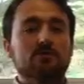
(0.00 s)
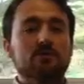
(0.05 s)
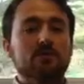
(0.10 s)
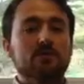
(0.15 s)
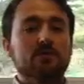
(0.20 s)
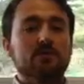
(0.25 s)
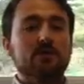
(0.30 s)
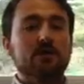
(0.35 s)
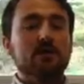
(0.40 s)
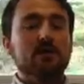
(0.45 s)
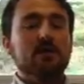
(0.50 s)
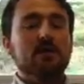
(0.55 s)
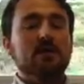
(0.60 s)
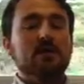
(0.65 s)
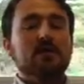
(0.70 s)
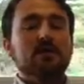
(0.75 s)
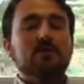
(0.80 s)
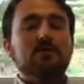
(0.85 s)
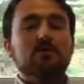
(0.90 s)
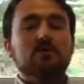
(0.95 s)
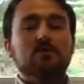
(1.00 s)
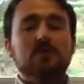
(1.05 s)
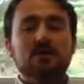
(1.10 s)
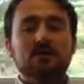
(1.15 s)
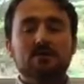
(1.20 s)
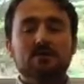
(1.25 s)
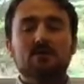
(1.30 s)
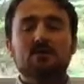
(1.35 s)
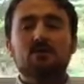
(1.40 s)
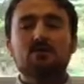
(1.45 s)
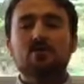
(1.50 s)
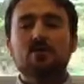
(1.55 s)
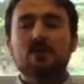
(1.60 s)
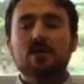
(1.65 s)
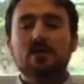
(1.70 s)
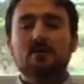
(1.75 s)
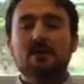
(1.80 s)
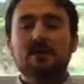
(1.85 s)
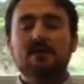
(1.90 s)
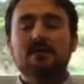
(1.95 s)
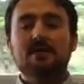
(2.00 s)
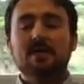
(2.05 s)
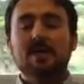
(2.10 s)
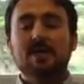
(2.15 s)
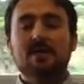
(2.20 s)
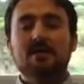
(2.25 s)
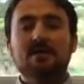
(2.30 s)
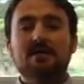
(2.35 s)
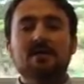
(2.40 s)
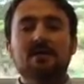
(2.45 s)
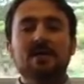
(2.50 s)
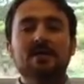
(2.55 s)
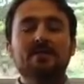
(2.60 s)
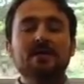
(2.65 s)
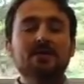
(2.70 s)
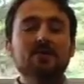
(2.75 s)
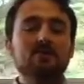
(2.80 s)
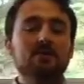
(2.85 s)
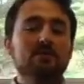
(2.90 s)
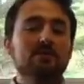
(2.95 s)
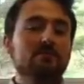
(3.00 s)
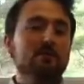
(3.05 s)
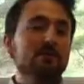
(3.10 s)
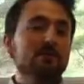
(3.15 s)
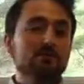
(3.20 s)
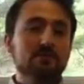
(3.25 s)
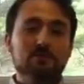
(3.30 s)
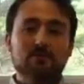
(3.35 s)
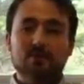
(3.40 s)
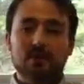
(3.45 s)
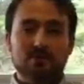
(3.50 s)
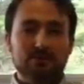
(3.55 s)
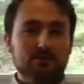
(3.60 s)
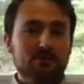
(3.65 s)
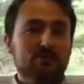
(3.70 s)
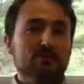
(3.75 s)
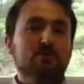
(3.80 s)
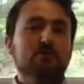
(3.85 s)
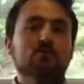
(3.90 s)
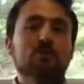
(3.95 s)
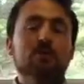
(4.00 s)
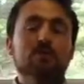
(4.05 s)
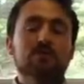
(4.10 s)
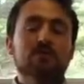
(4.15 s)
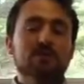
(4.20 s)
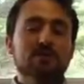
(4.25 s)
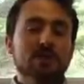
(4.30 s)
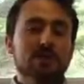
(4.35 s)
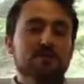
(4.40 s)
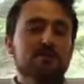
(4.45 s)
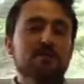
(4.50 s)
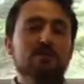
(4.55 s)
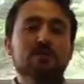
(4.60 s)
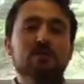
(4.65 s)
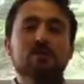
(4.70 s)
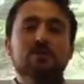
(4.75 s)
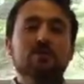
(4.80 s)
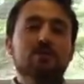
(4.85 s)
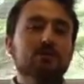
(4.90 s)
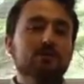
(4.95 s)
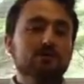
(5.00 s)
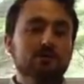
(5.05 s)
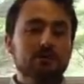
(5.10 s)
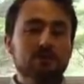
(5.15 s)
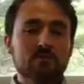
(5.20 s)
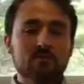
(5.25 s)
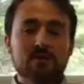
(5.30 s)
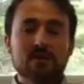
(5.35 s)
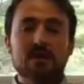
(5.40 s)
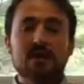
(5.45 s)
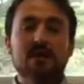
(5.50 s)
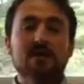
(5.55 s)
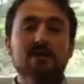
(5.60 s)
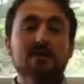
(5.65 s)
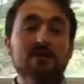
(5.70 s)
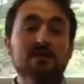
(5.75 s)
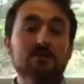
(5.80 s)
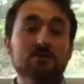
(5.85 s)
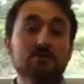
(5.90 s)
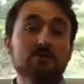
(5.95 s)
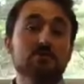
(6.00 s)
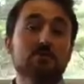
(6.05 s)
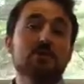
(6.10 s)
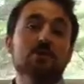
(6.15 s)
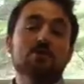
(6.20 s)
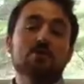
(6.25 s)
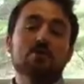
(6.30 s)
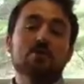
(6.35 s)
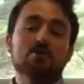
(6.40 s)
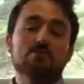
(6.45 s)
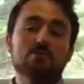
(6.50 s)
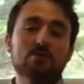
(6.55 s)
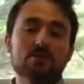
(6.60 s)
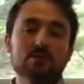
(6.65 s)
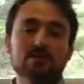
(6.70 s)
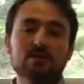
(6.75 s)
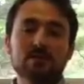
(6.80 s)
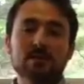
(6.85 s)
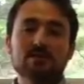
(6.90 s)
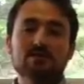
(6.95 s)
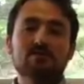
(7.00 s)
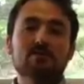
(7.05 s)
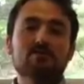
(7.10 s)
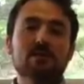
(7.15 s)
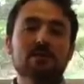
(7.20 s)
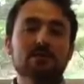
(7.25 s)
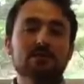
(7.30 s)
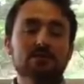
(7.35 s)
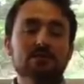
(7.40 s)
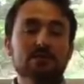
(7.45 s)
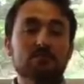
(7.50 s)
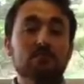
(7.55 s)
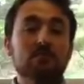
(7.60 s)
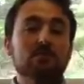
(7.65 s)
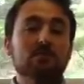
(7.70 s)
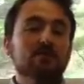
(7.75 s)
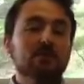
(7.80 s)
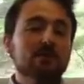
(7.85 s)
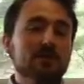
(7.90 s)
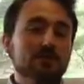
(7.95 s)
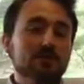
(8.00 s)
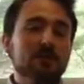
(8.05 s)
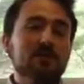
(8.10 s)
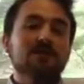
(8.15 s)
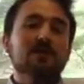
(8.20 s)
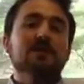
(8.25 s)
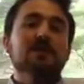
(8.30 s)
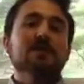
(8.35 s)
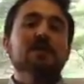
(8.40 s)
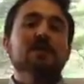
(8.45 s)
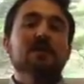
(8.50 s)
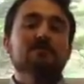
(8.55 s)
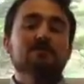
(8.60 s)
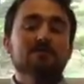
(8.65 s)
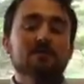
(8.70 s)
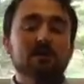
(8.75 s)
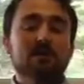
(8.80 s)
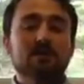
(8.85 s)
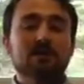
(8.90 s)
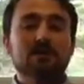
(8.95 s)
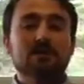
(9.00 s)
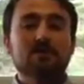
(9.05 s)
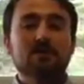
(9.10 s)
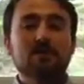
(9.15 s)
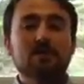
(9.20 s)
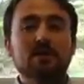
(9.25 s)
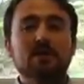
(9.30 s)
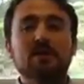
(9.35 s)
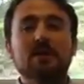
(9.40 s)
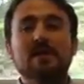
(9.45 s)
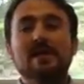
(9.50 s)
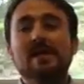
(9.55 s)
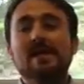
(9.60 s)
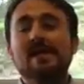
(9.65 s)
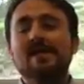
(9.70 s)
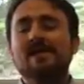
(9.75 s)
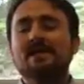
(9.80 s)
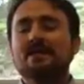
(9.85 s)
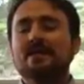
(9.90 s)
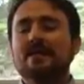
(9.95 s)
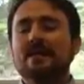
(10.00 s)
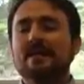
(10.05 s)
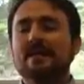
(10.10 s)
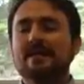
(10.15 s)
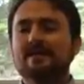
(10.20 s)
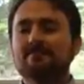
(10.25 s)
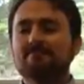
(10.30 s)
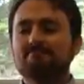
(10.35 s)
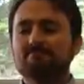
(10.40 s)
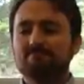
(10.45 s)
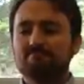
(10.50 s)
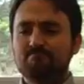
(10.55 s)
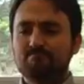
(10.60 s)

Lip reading: forth. So then you start out like that, and then you can pose the question, what was said, maybe going through some of the highlights, using your own notes as a basis, but really trying to get everybody to speak. And